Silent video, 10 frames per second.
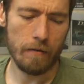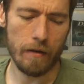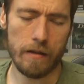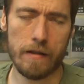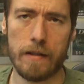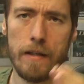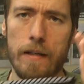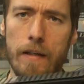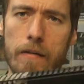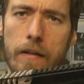So as you
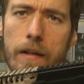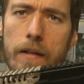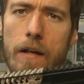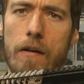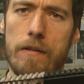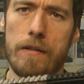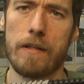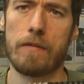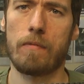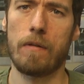see, now is
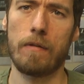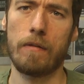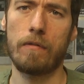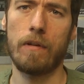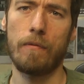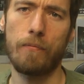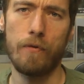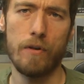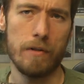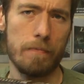this one
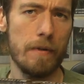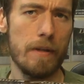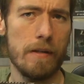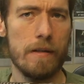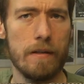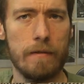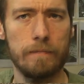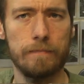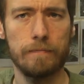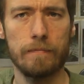flush piece.
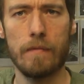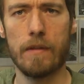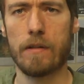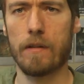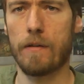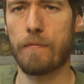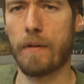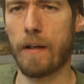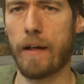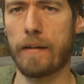So if
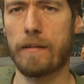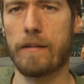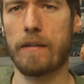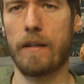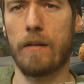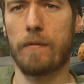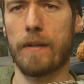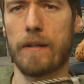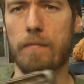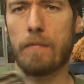you like the style of
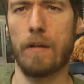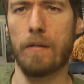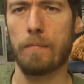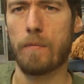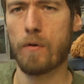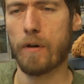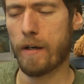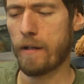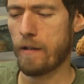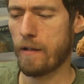that a little
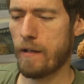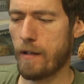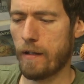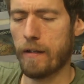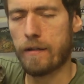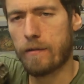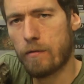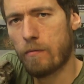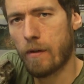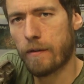more, that you
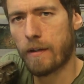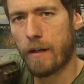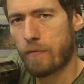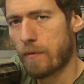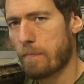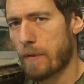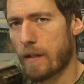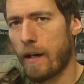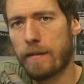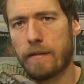do want to have the
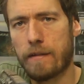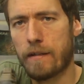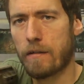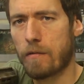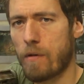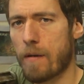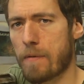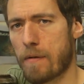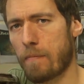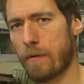P90 style
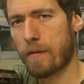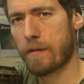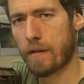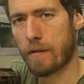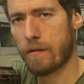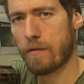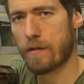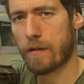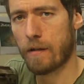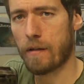grips but
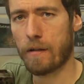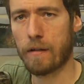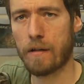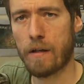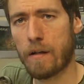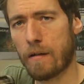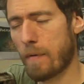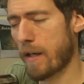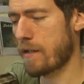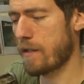use the
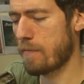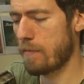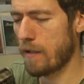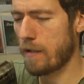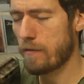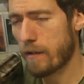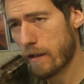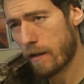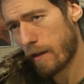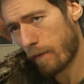magazines below,
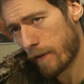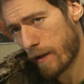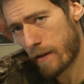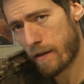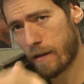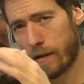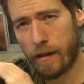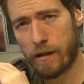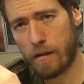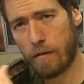you have this
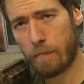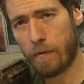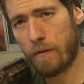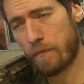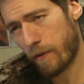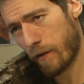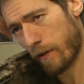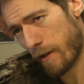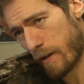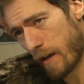nice low profile
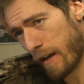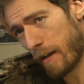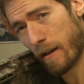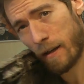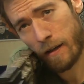design,